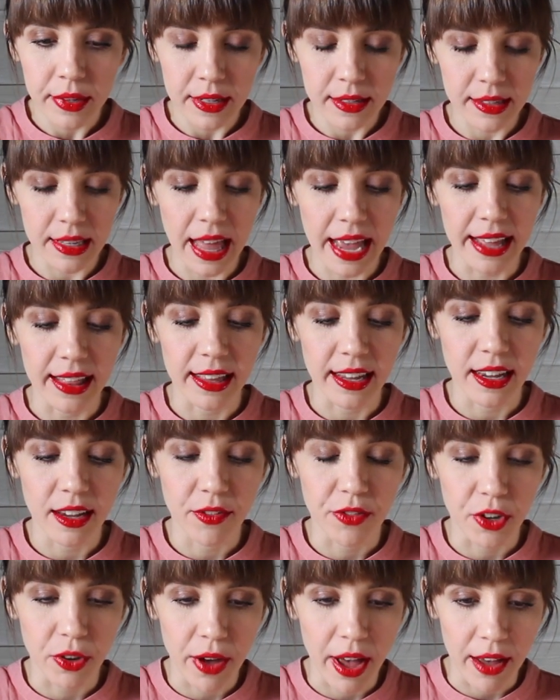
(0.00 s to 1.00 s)
Slightly
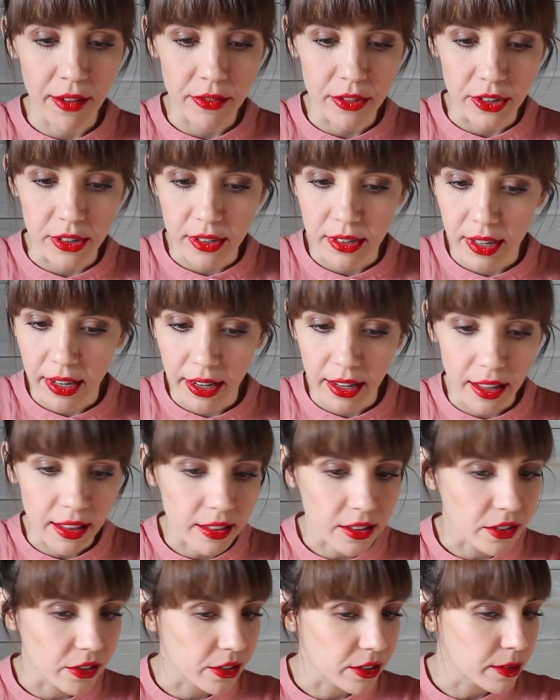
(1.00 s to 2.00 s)
if you have just like a
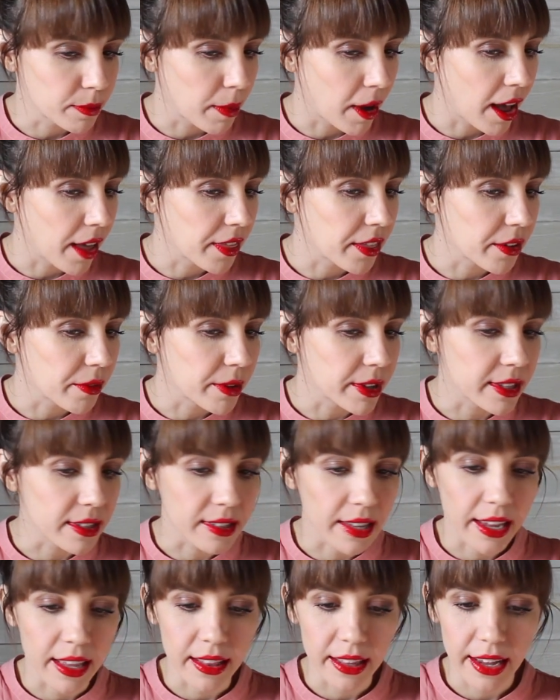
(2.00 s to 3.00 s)
little spot that went
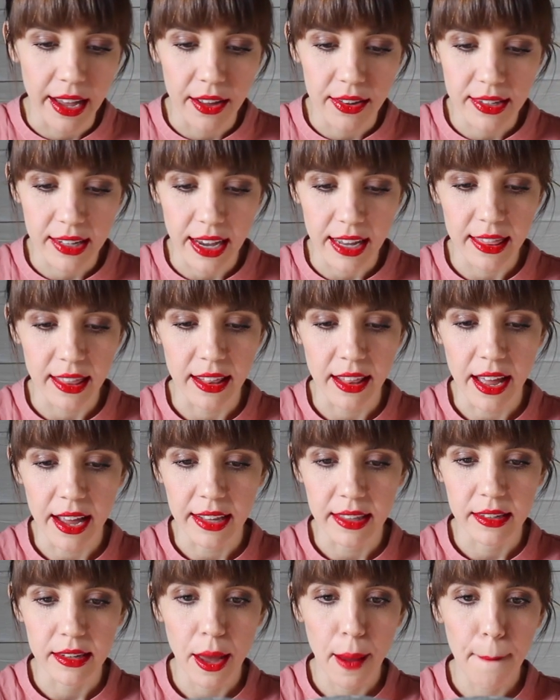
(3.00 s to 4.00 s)
slightly outside the
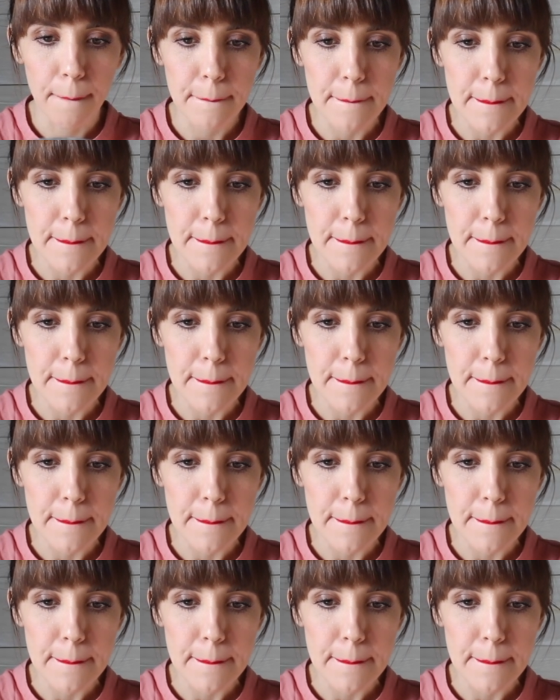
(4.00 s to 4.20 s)
lines.